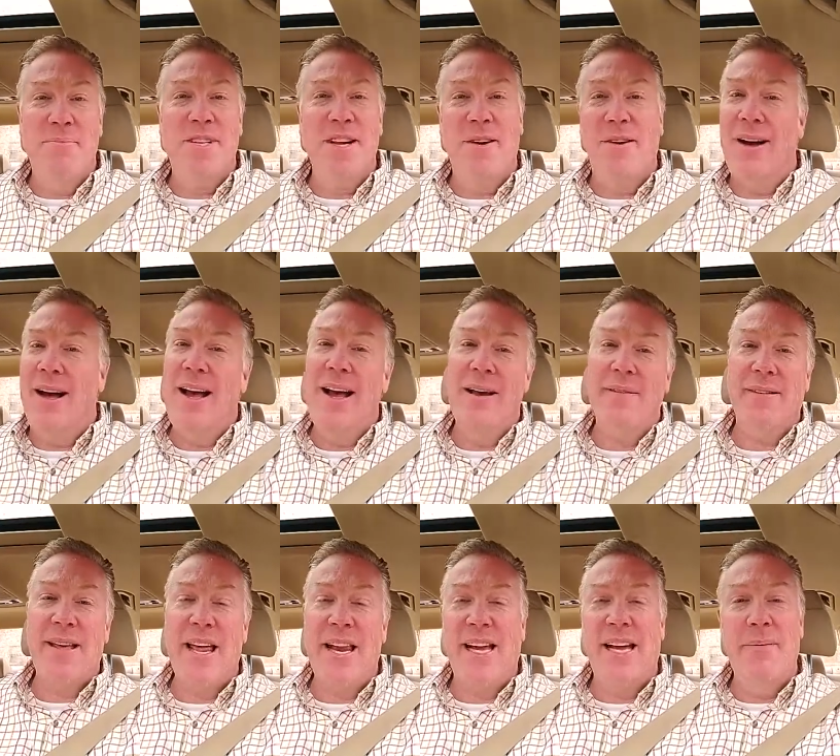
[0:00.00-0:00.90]
So I
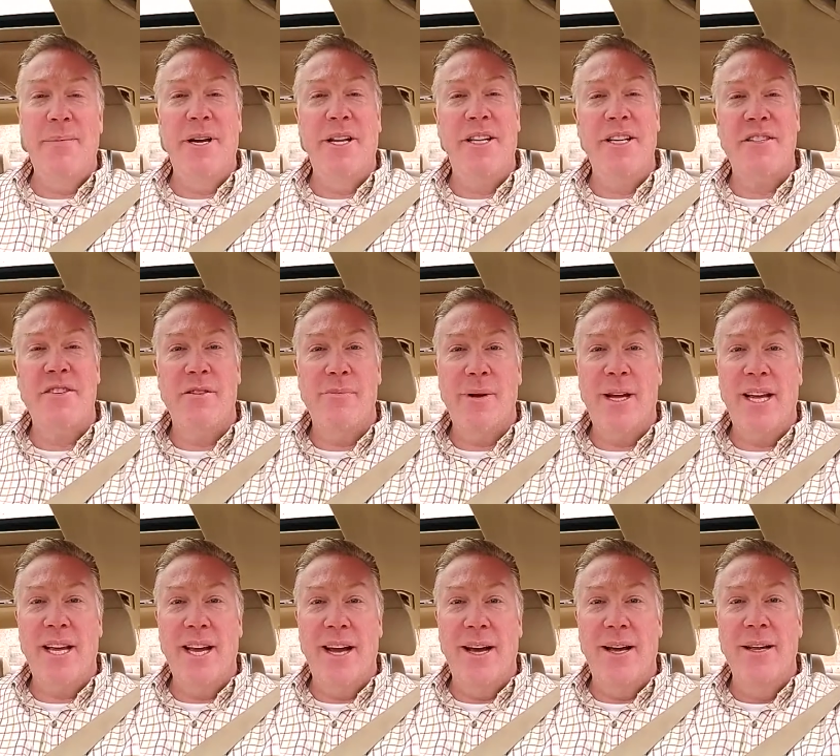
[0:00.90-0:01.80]
kind of coming at this from
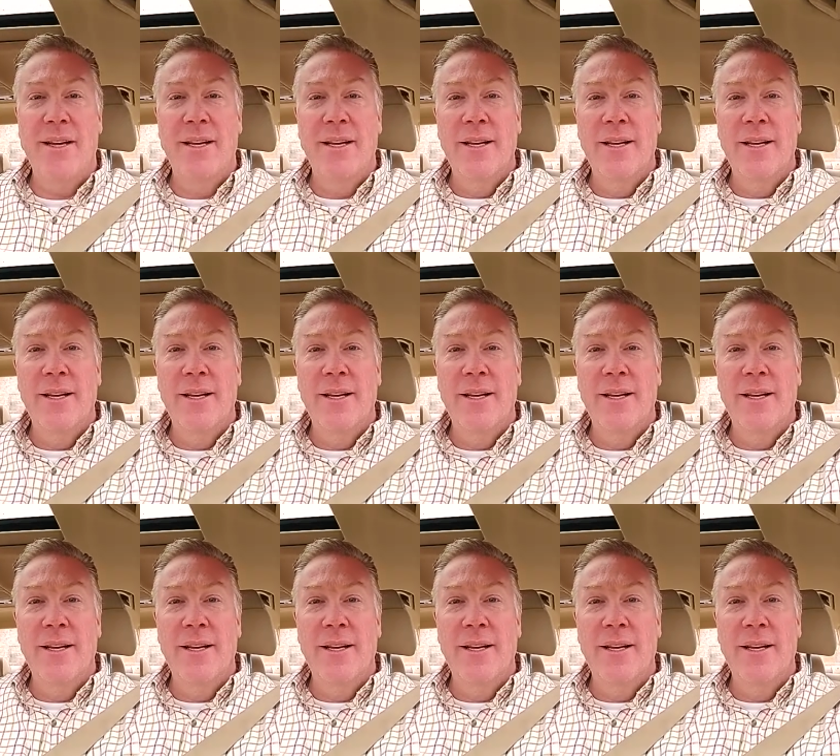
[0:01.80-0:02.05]
a, uh,